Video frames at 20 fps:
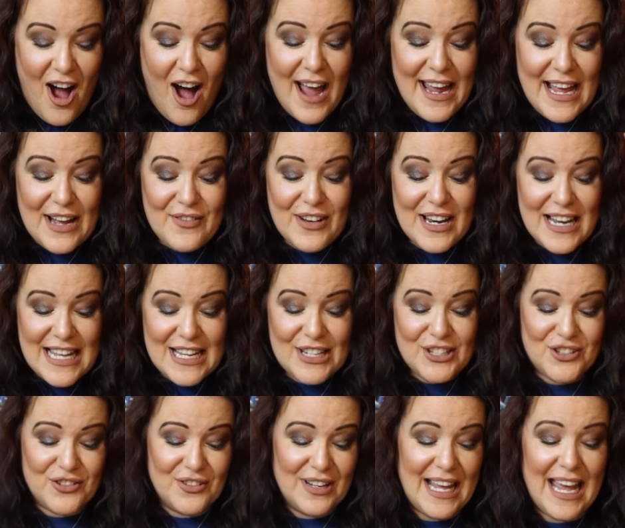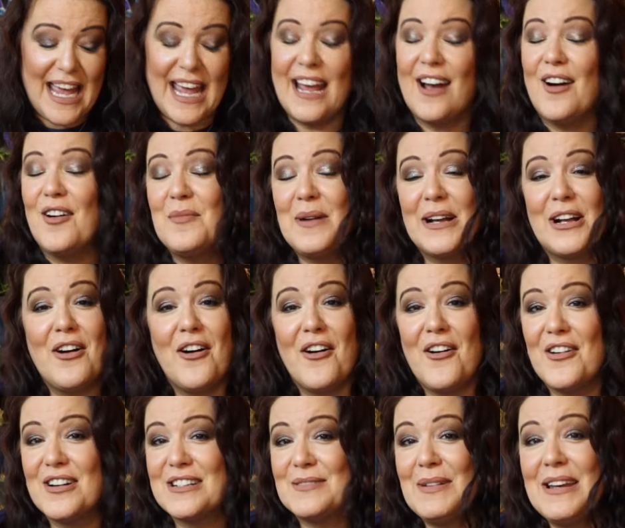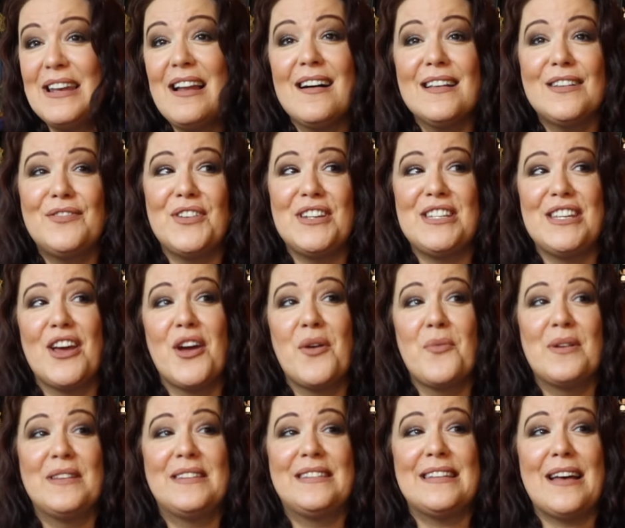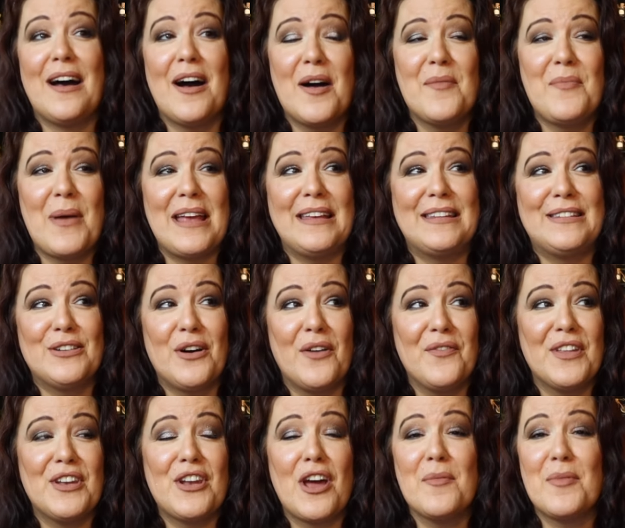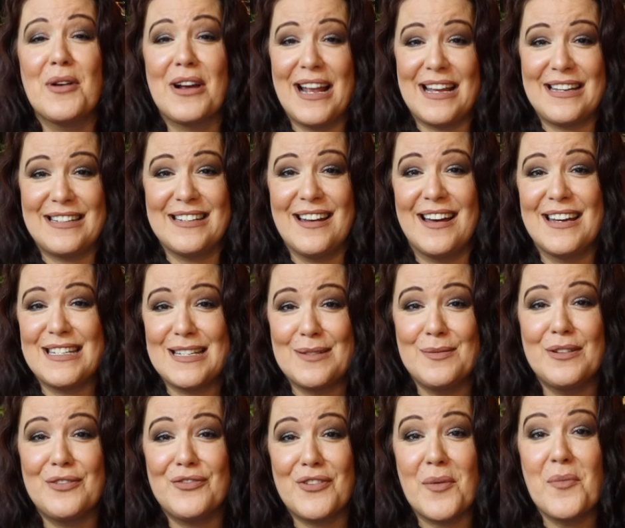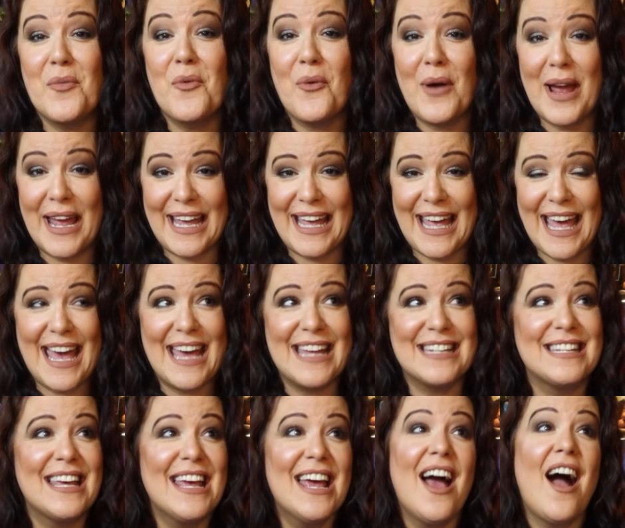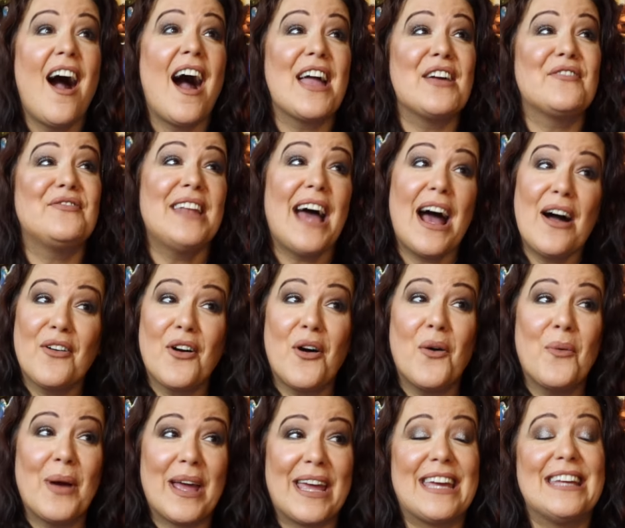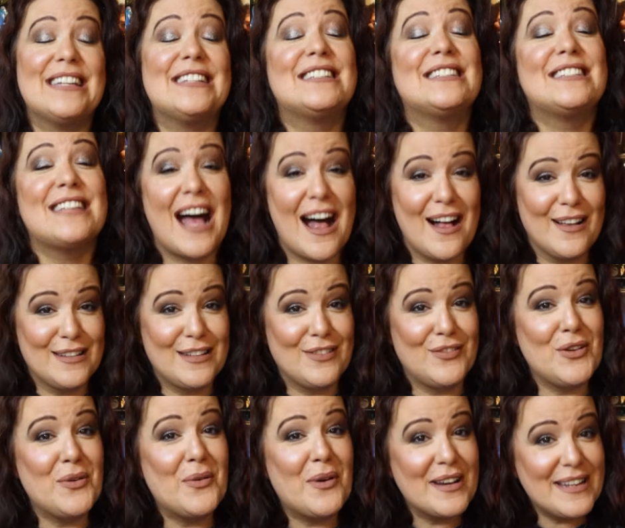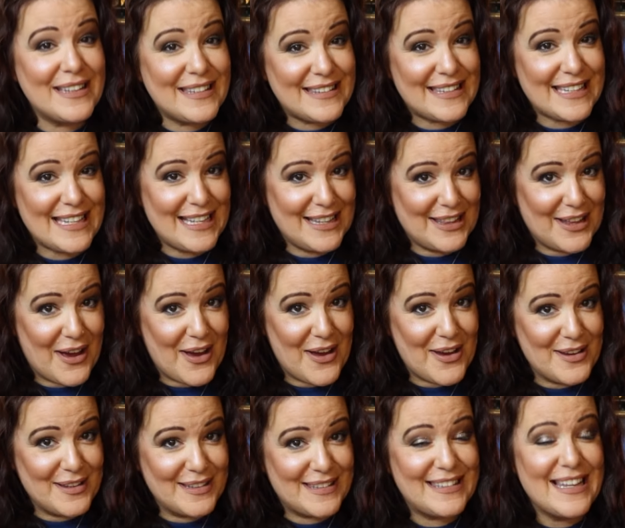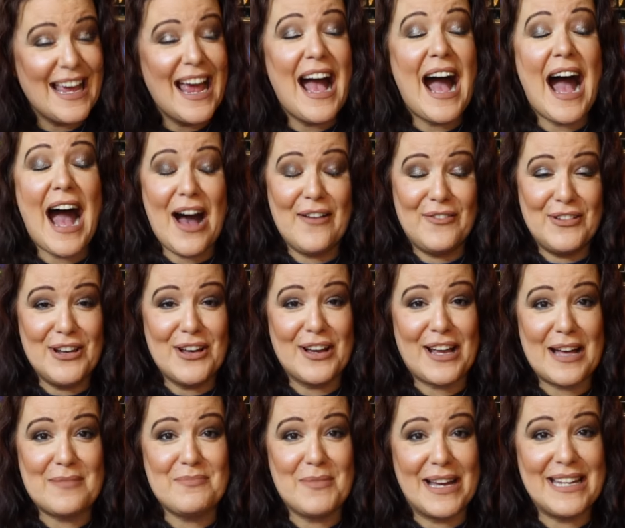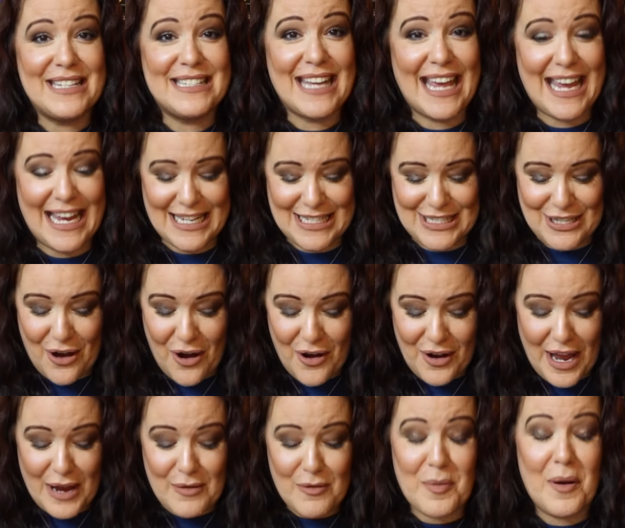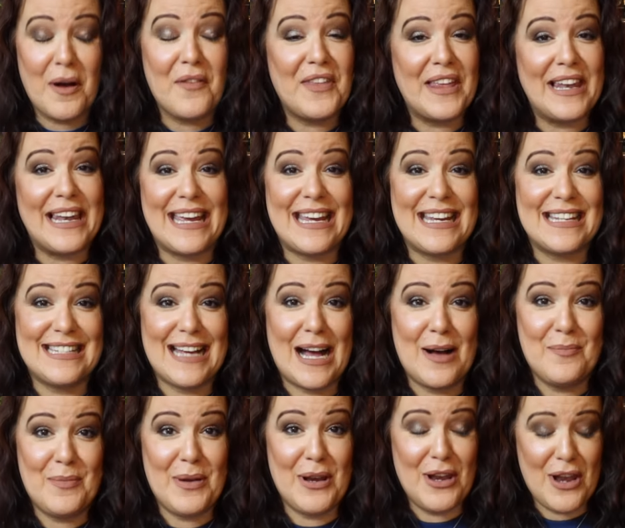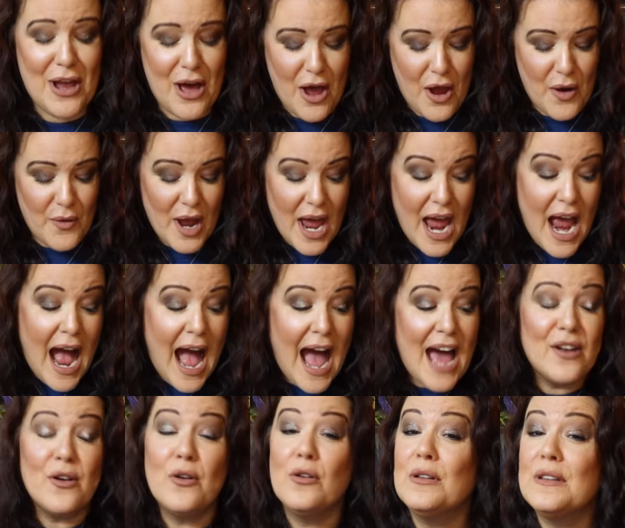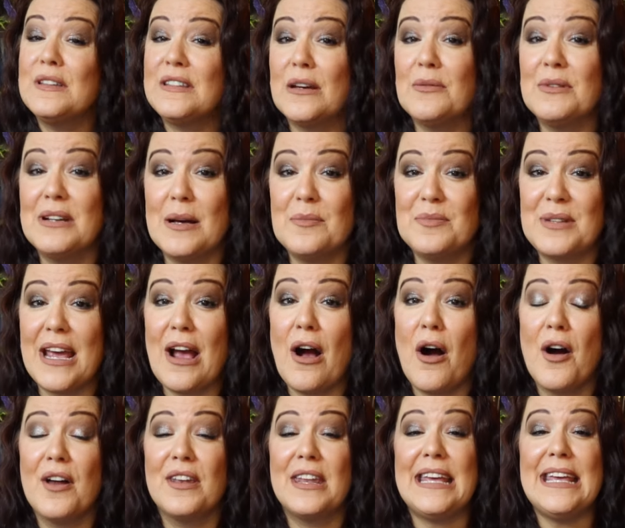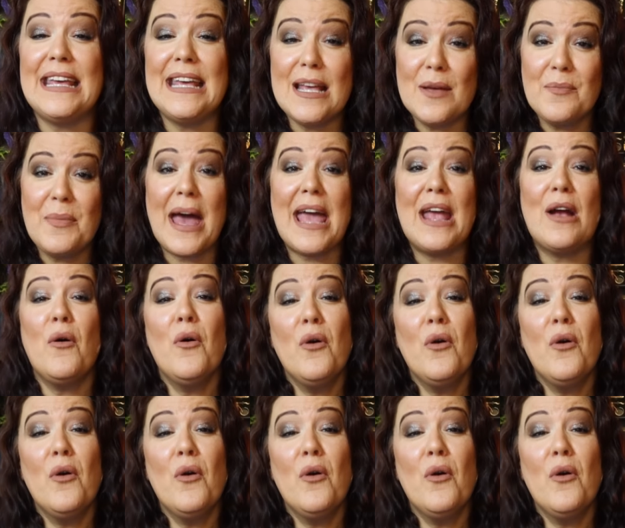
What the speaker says: I have literally, oh my God, my last video was based on the Noble Collection items from Wicked. I have now got Wicked shells. If you want to see those, have a look at my TikTok. I will put the link down below. And also an update on eBay.